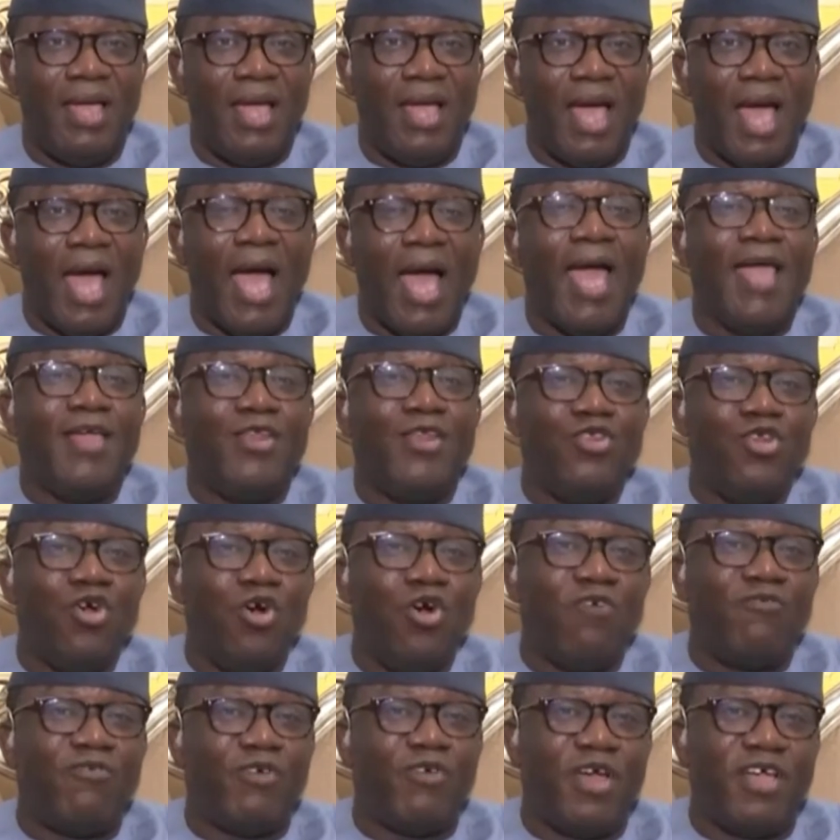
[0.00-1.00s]
I
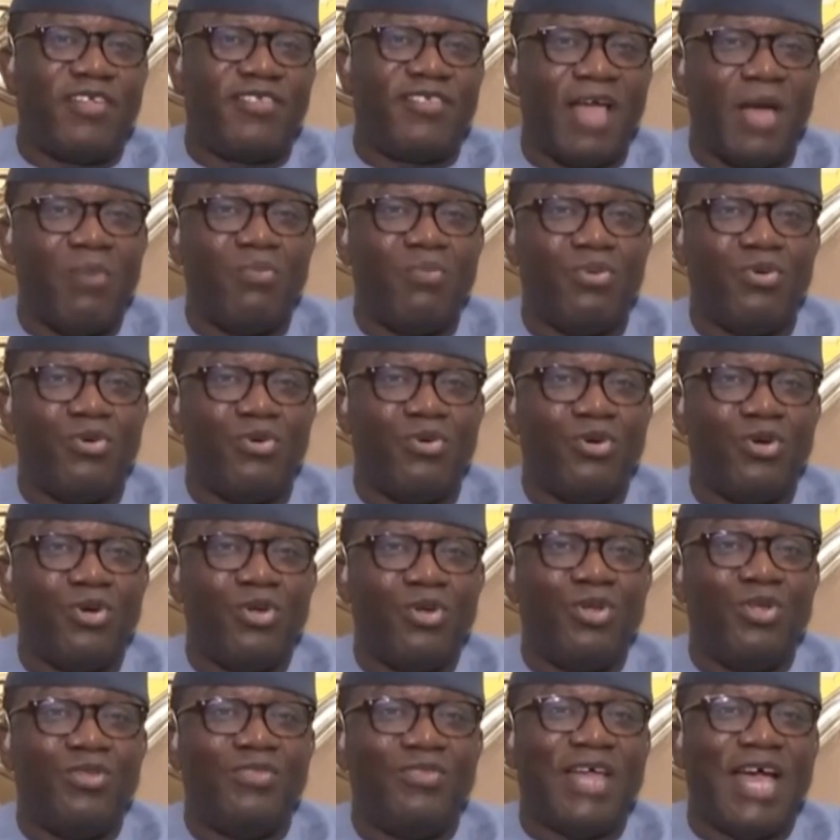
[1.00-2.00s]
know, for example,
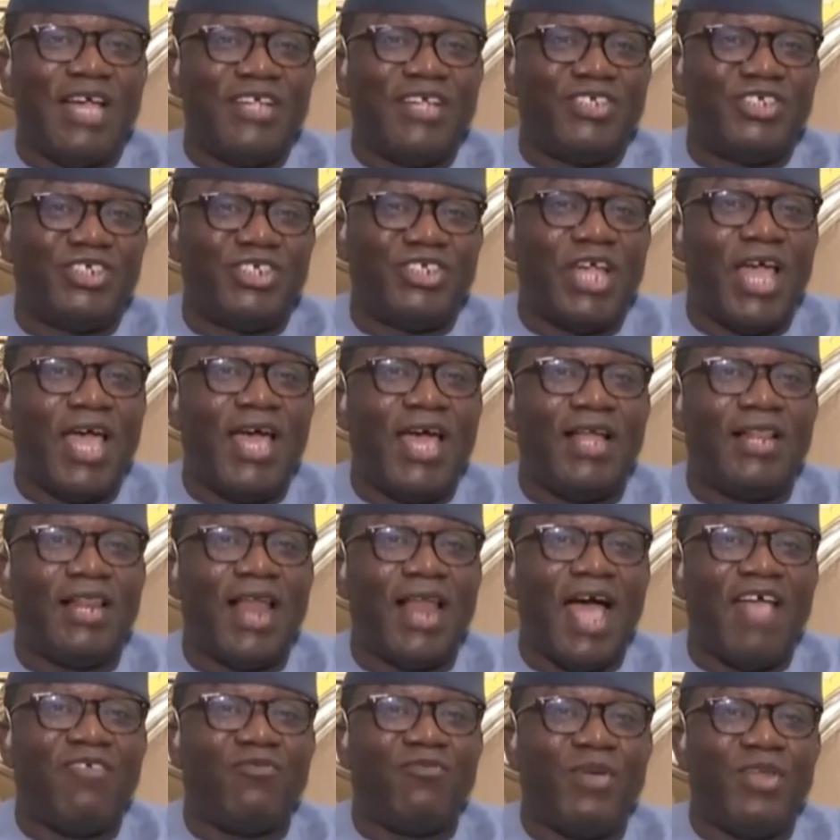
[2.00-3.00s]
that Shell
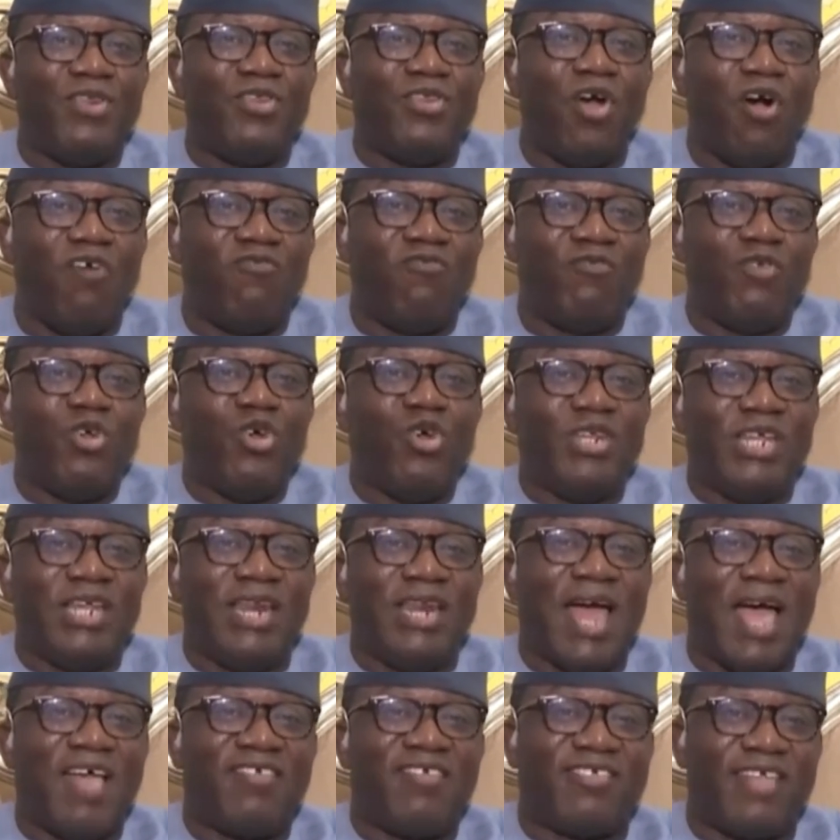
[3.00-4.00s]
has been
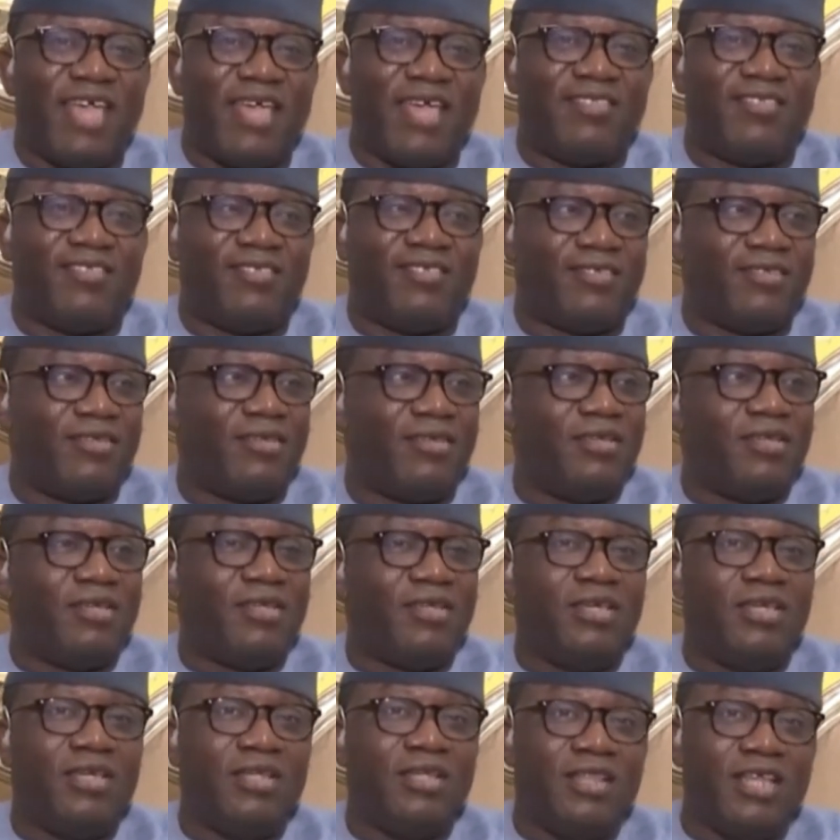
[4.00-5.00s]
offloading assets
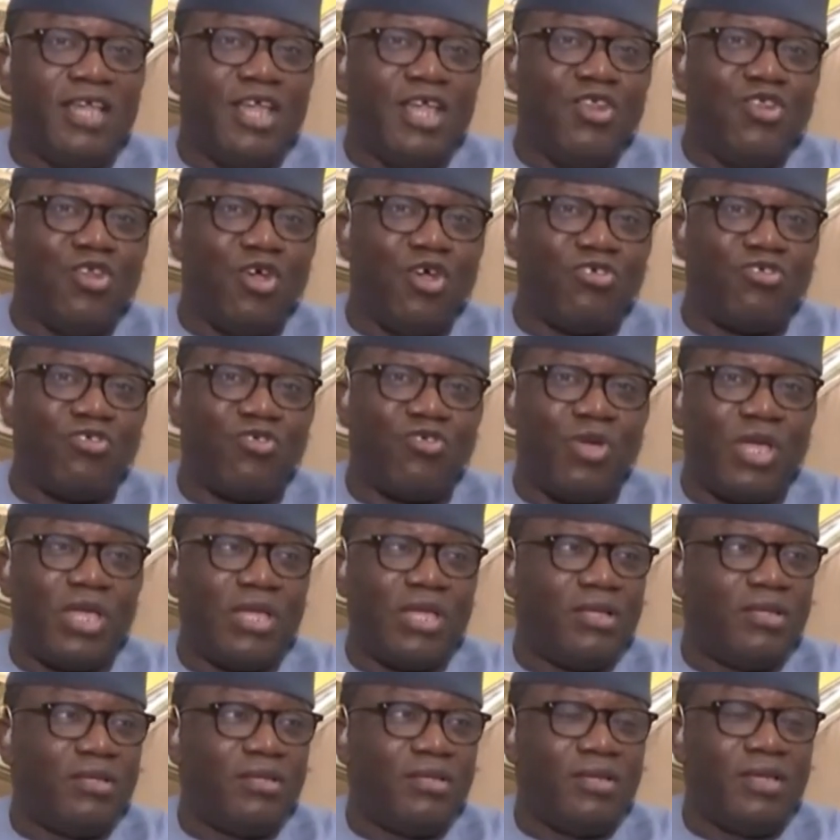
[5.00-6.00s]
in the industry.
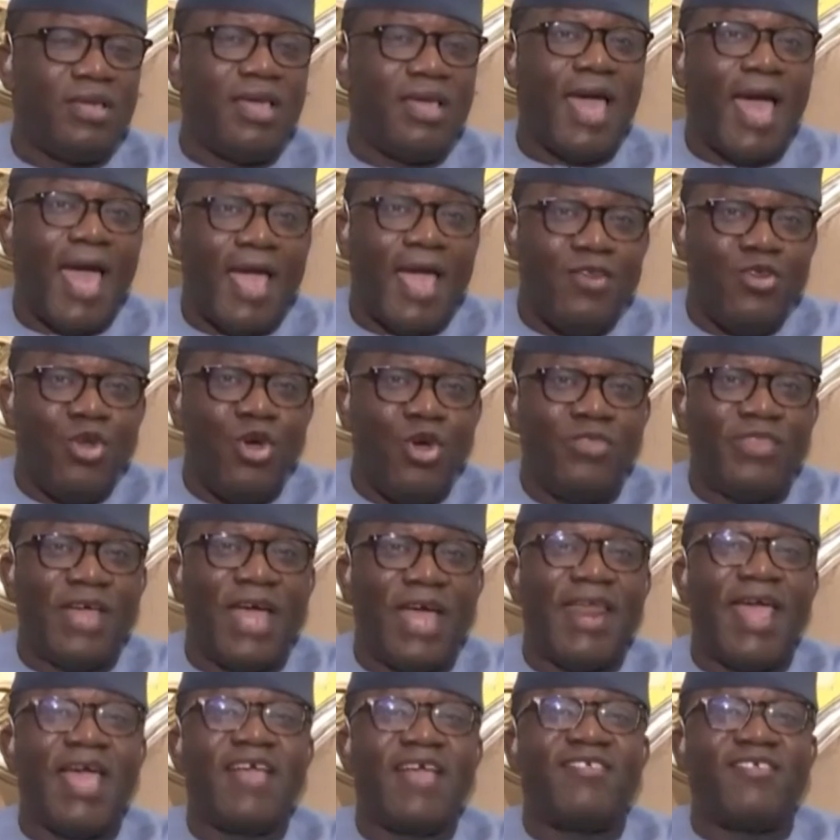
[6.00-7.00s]
I know
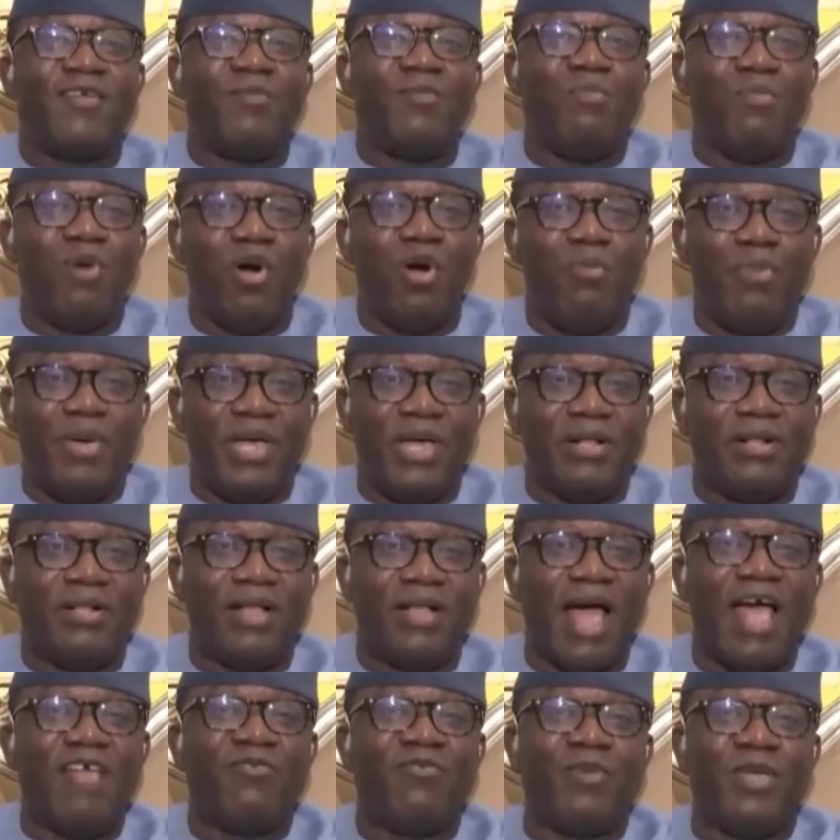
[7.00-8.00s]
that ExxonMobil
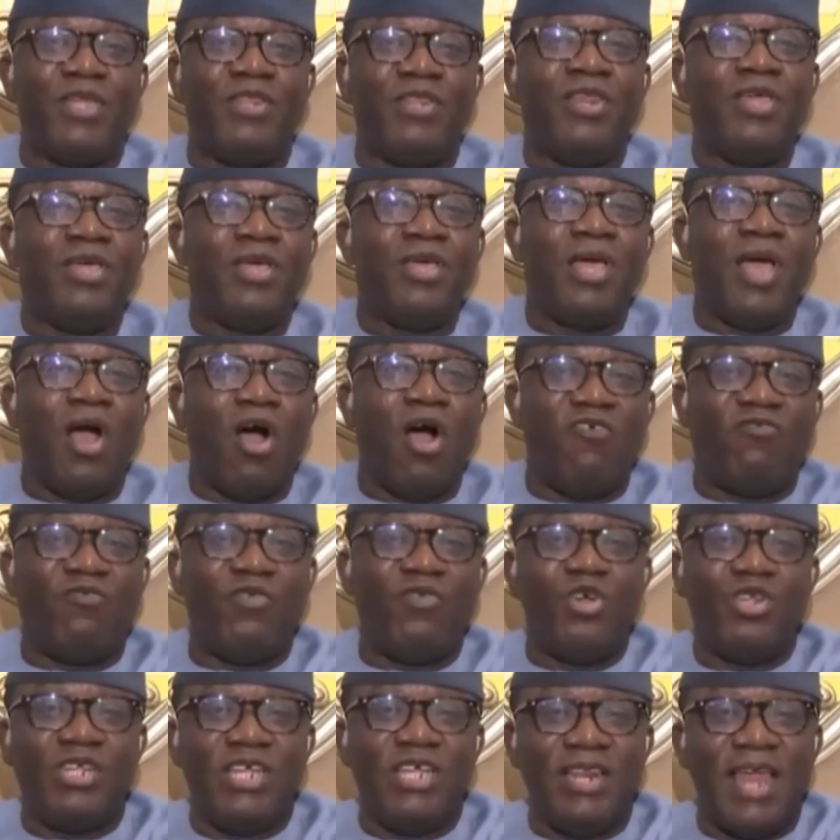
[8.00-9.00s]
has been
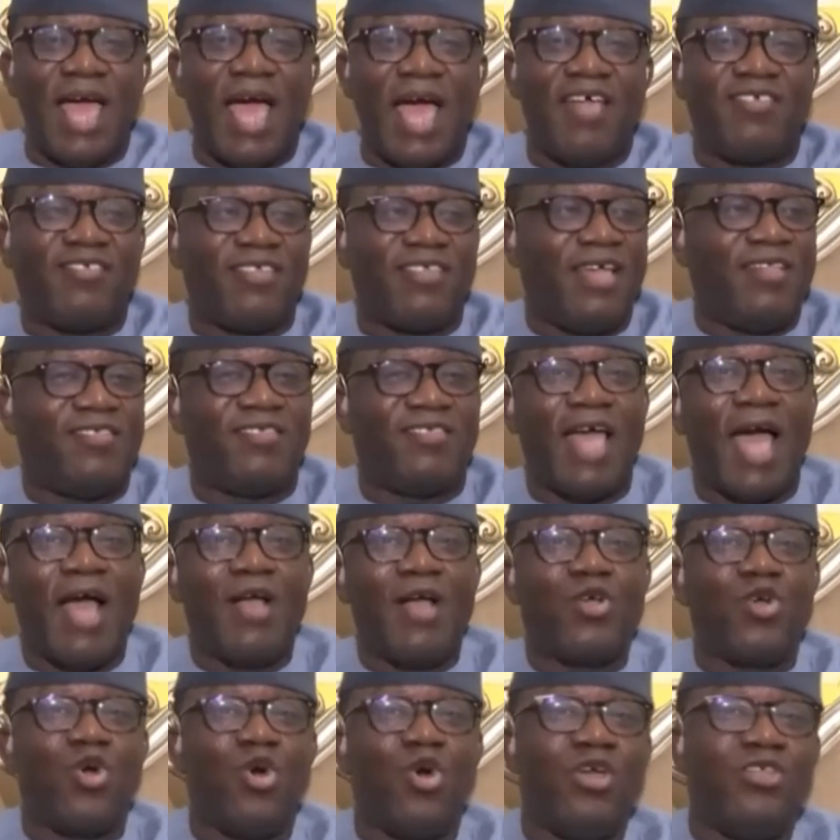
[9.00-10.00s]
offloading assets
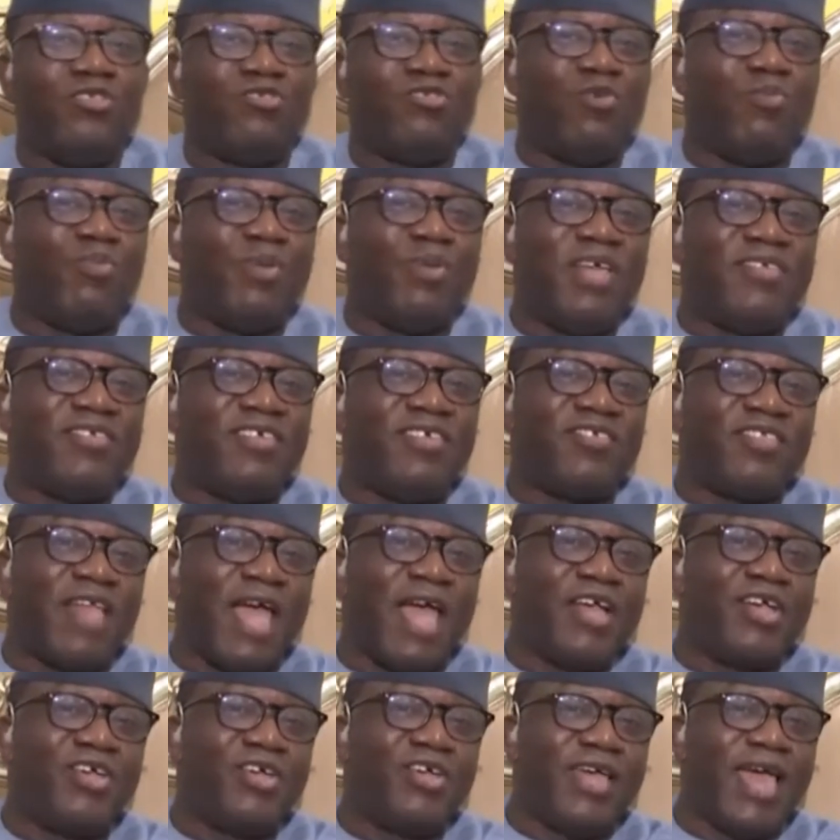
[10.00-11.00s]
and going to places
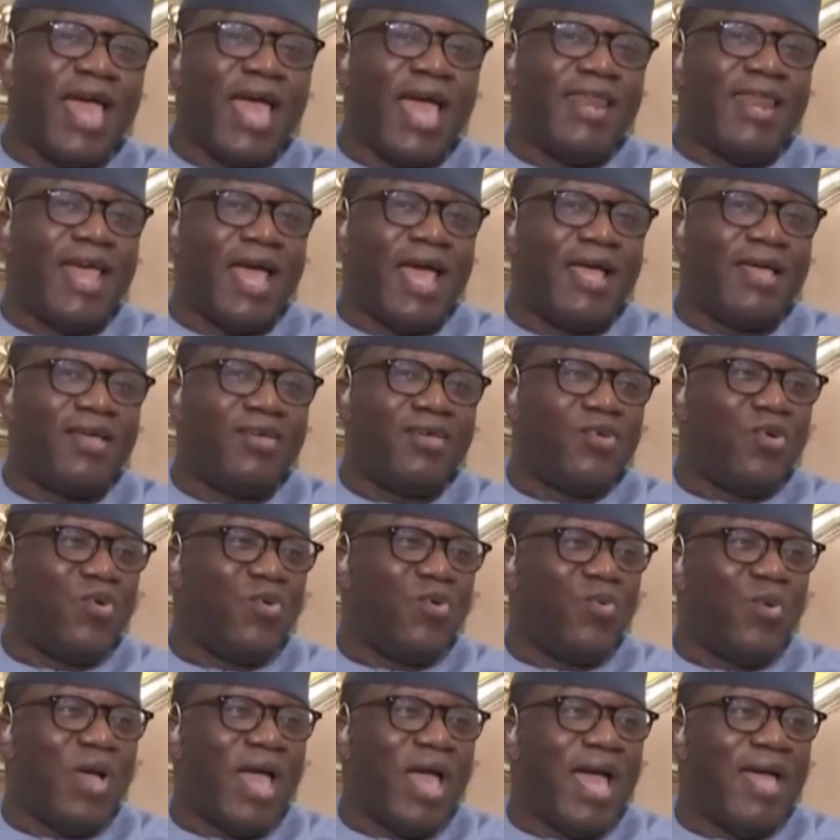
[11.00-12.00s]
like Guyana,
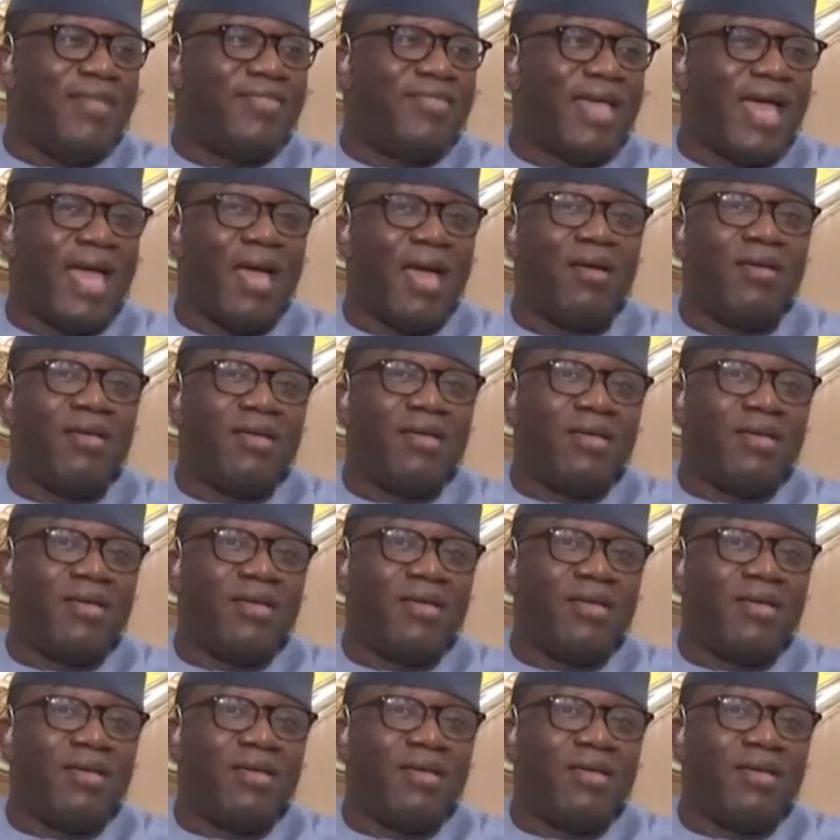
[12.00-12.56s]
where they're